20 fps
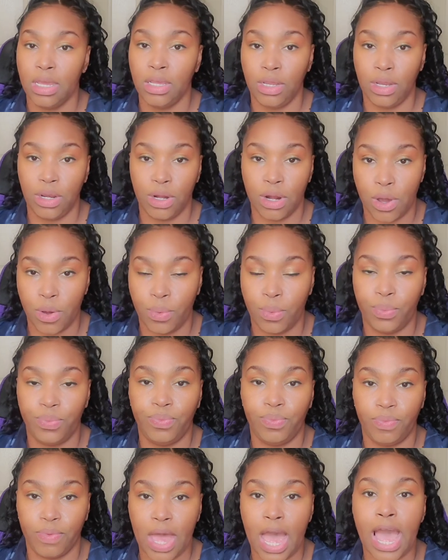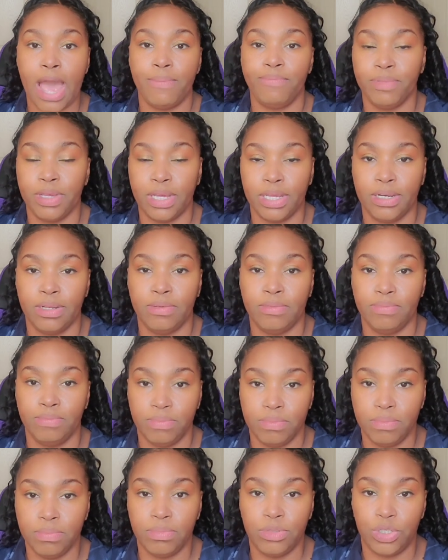you know, I'm going to
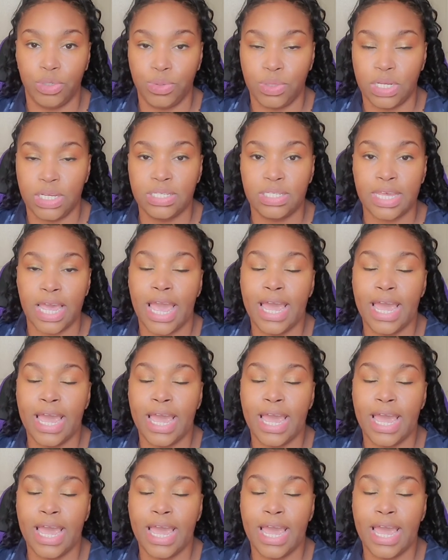do this.